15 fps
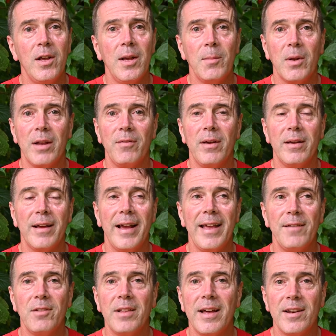but I
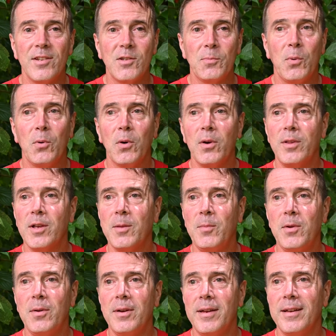have a lot of support in the
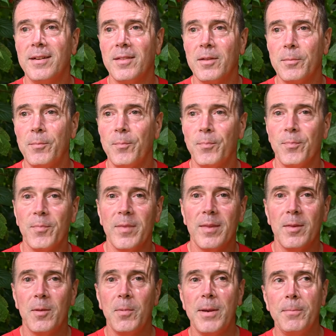community. All of
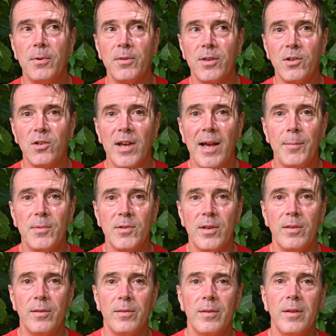the people at the shops
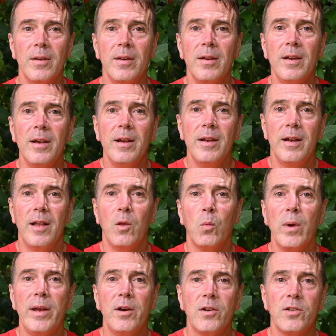and the
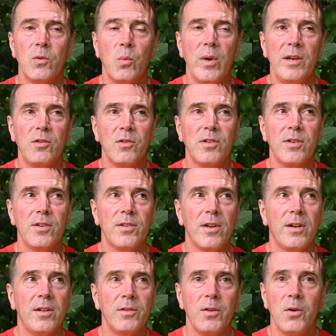waiters and waitresses
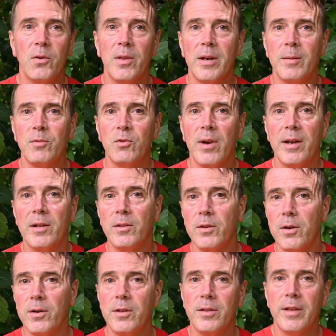all know that I'm trying to
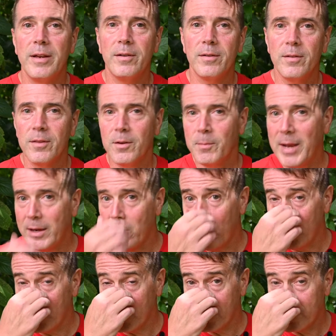learn, and they're my
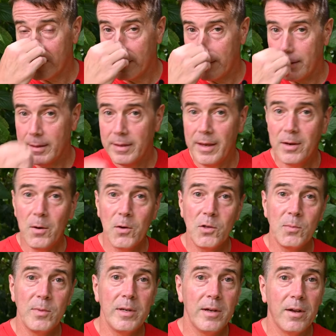coaches. They
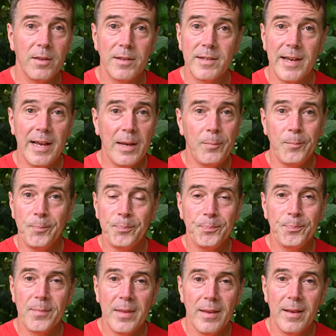coach me all the time.
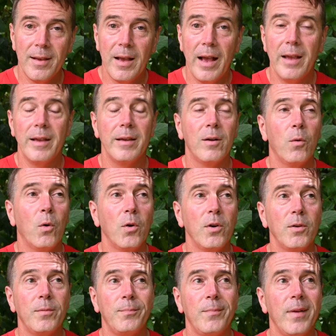
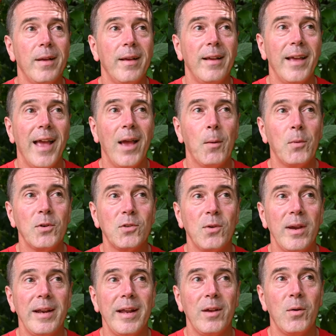It was
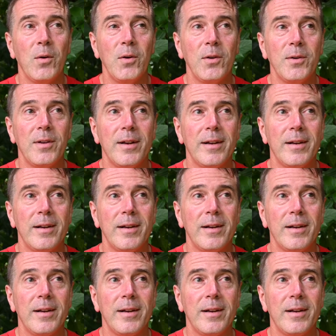great. I ordered